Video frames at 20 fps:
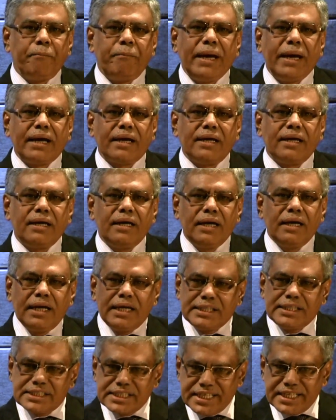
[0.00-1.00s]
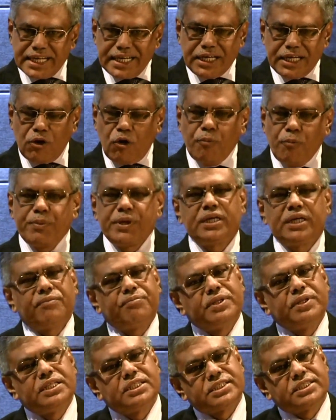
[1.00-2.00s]
banking is really opened
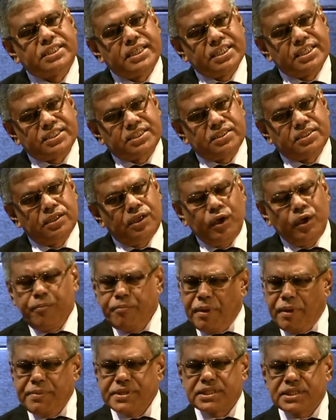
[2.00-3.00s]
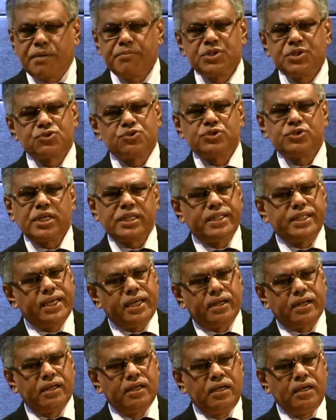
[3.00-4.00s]
up in these things. Maybe some issues are
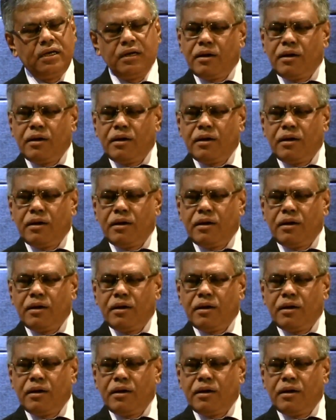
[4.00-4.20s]
there.